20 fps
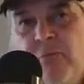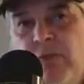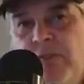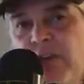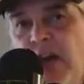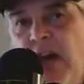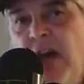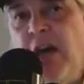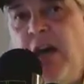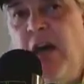
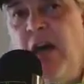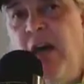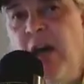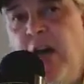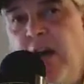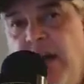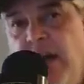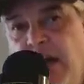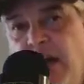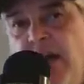
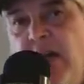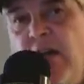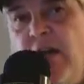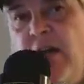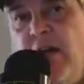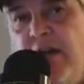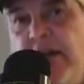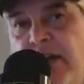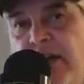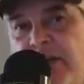
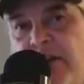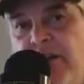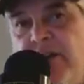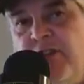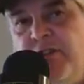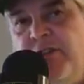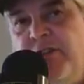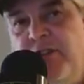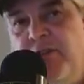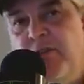
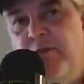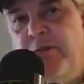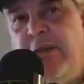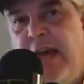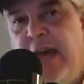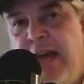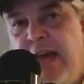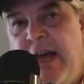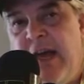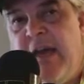Suckers to
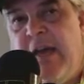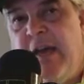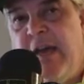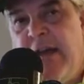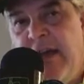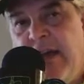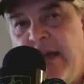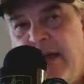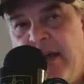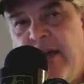
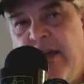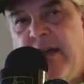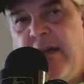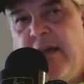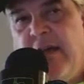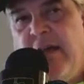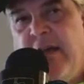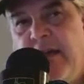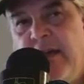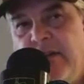
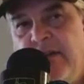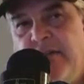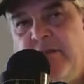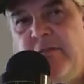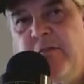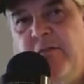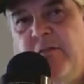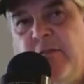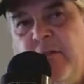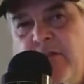Daz.
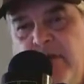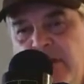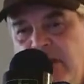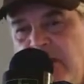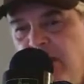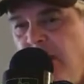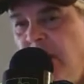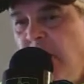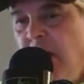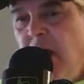
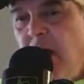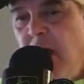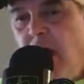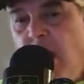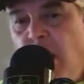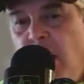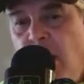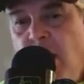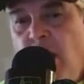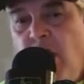
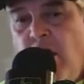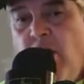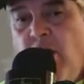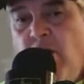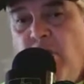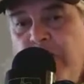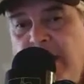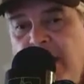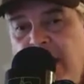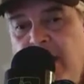
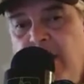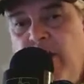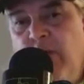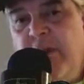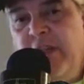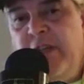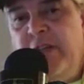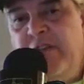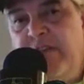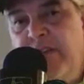All we
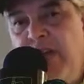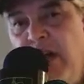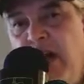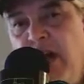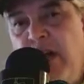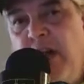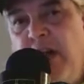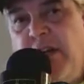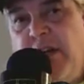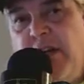are is
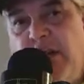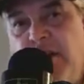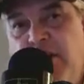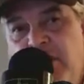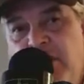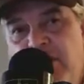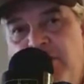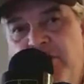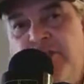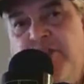
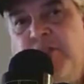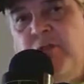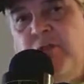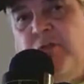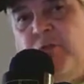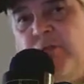suckers to